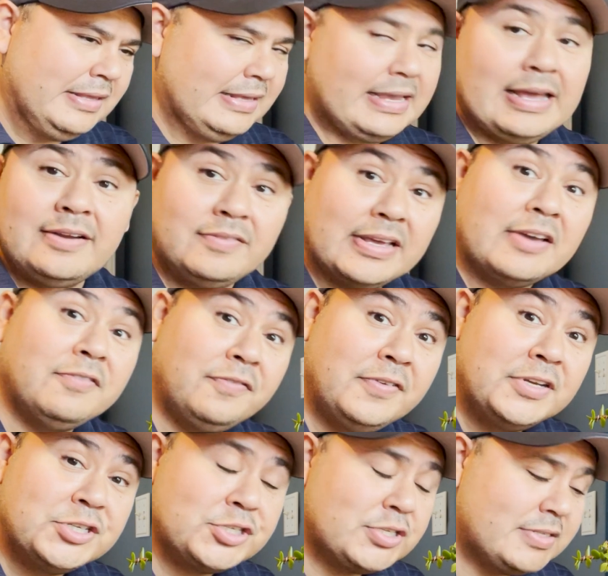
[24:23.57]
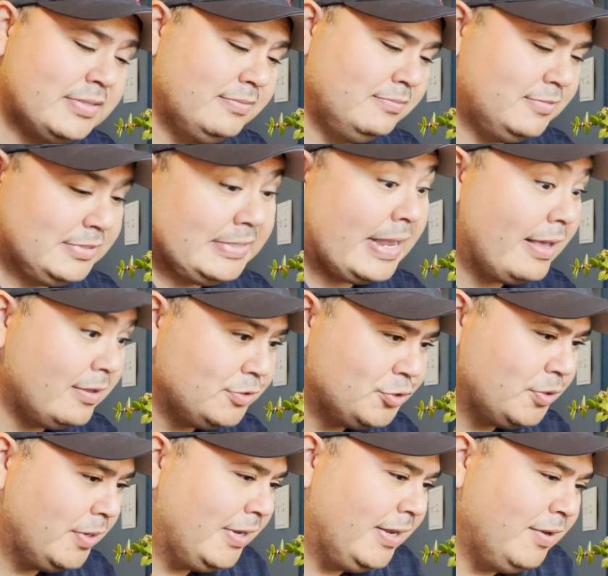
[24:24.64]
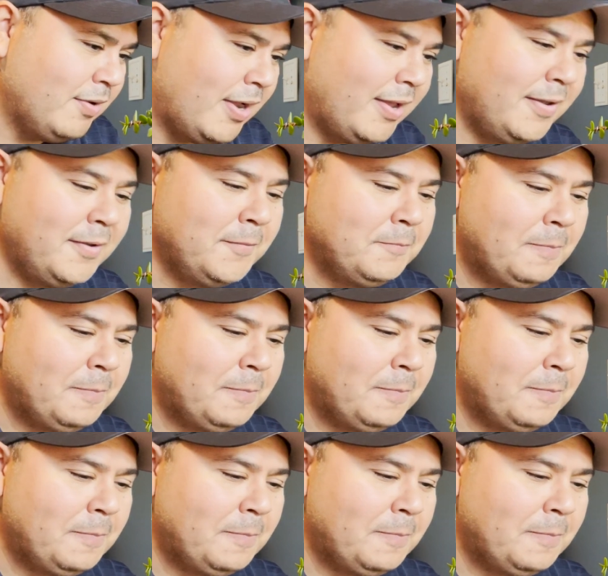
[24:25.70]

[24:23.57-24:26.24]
kind of like a finished style tree, right?